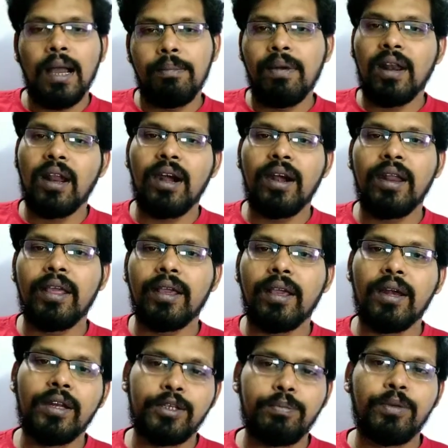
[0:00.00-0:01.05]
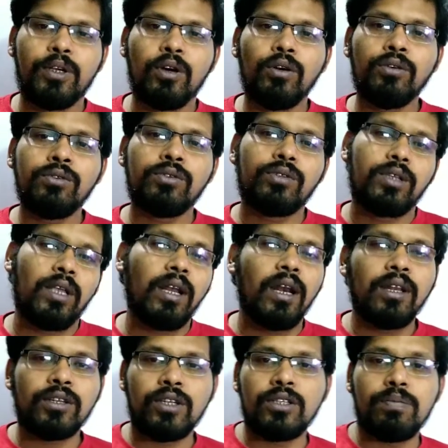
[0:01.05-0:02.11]
I'm learning English because
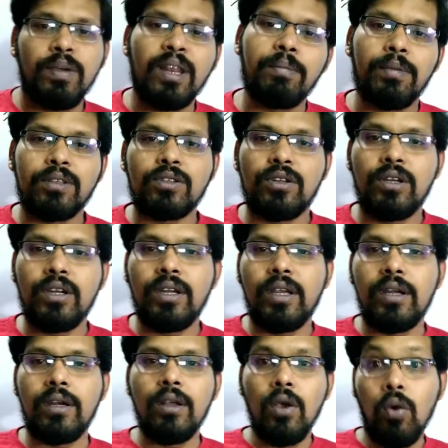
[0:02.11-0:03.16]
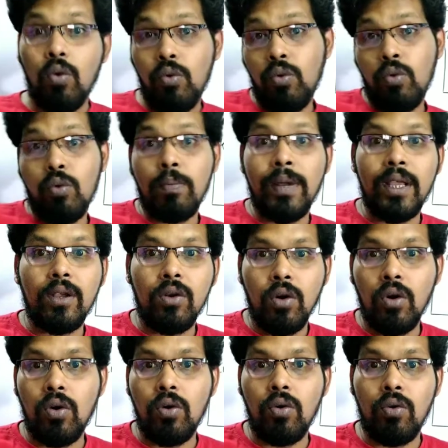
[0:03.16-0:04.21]
English is very much needed. Oh my
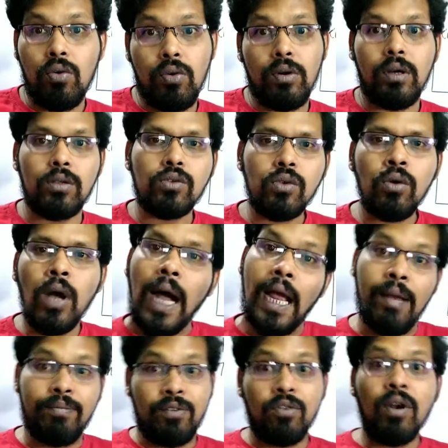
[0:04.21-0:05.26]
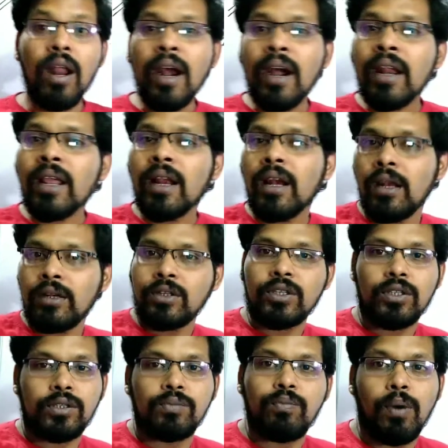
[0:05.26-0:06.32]
God. So I have to learn
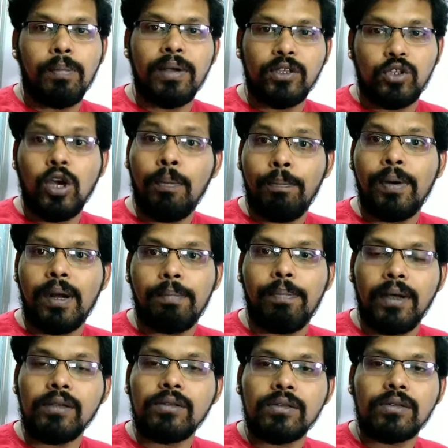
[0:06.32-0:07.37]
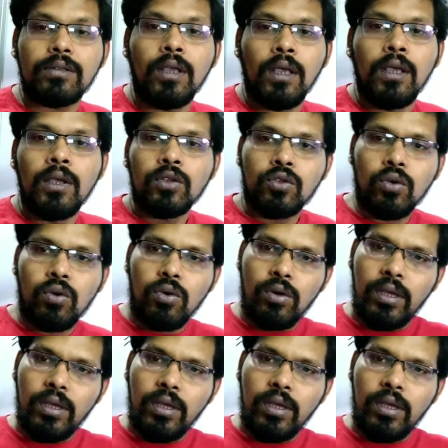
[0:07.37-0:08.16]
English for my job purpose. So